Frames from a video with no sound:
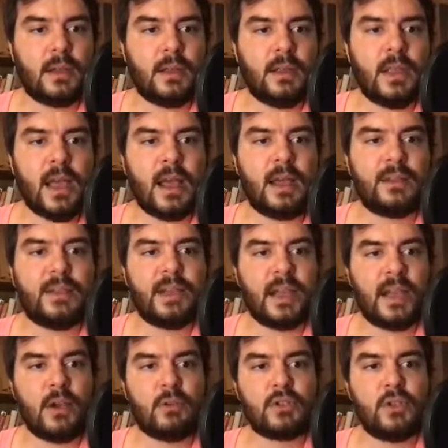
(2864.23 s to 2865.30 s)
yeah, then I
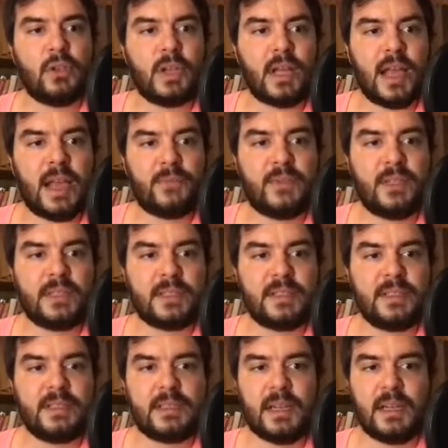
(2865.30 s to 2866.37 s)
also have this
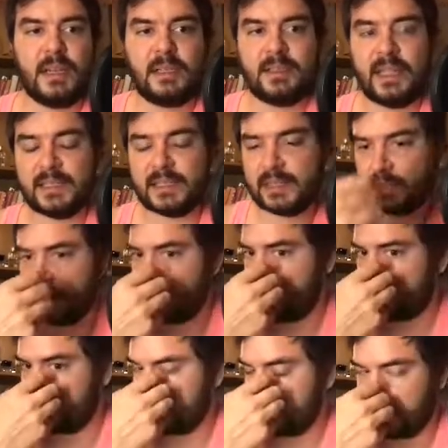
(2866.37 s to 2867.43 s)
this uh, test
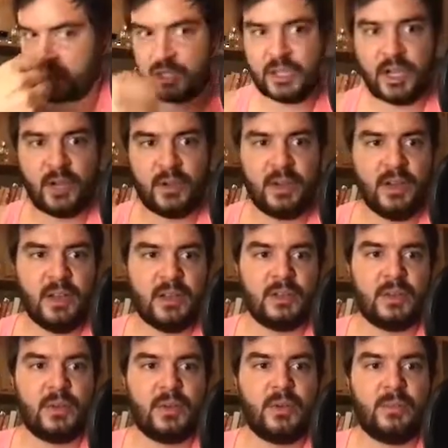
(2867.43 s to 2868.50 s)
of this function now here.
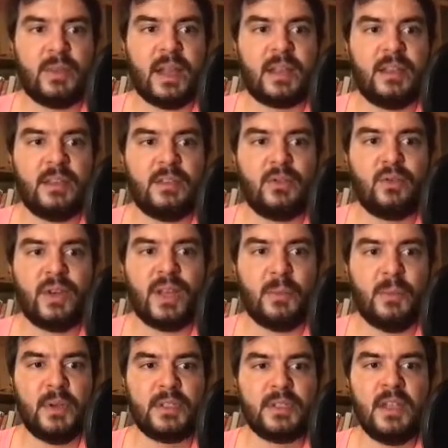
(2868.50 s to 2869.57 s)
So you plug in two
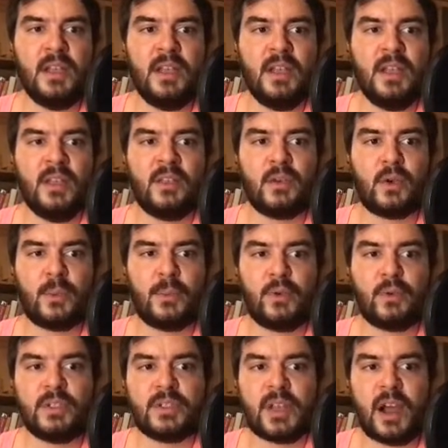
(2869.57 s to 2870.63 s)
numbers you
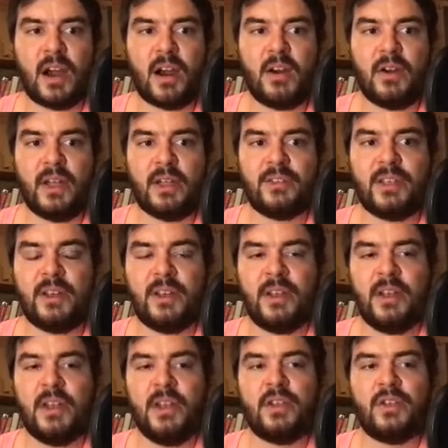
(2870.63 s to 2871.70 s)
compute this R and then
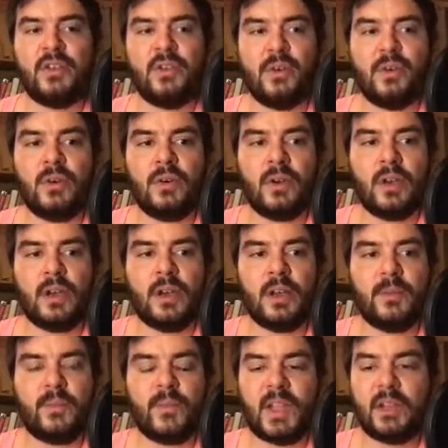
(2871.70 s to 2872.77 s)
you uh,
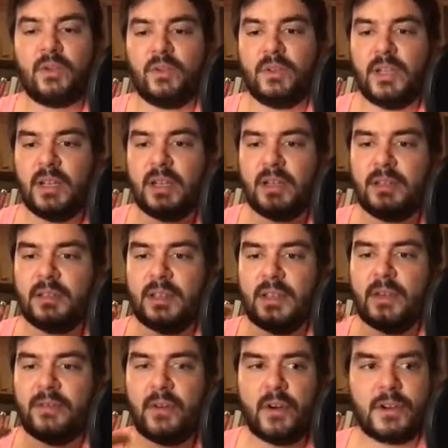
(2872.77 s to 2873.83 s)
I do the, the
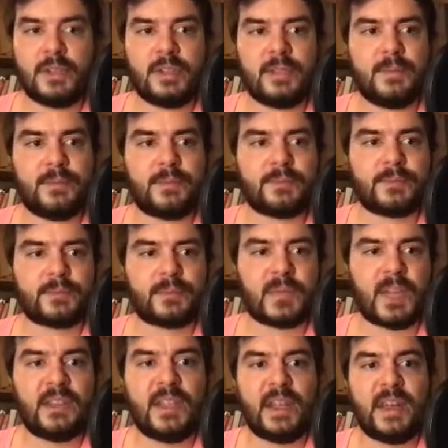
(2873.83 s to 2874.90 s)
inverse
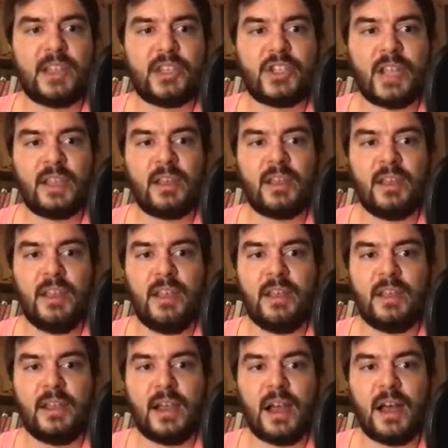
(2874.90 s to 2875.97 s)
and then I check,
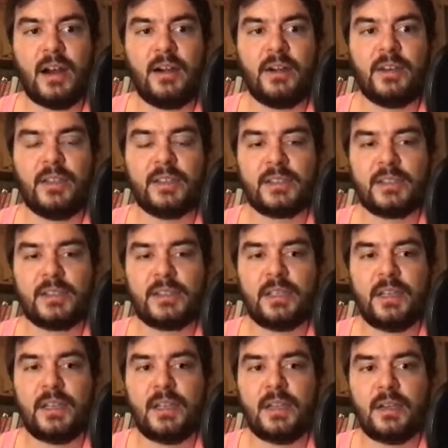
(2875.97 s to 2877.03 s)
hey, are these
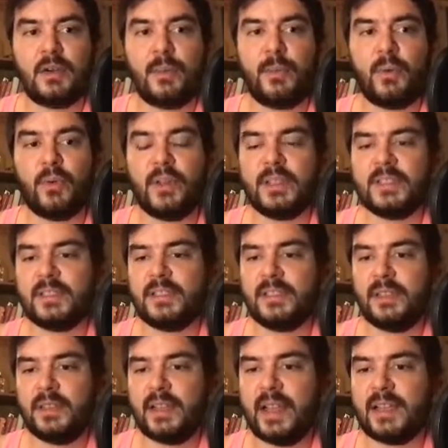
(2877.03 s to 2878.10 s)
uh, components
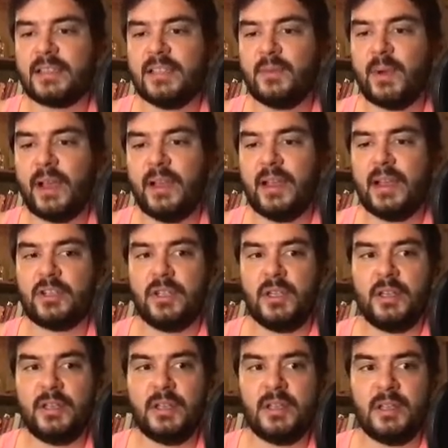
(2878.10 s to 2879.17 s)
in the X and the Y actually
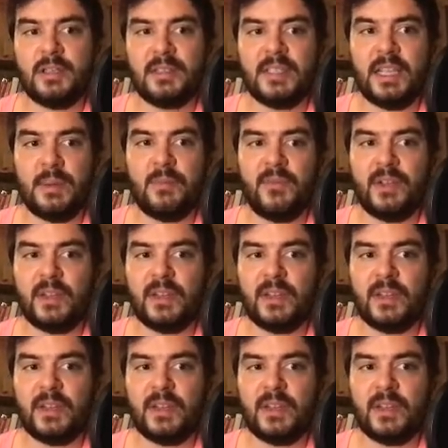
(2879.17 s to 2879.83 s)
the same thing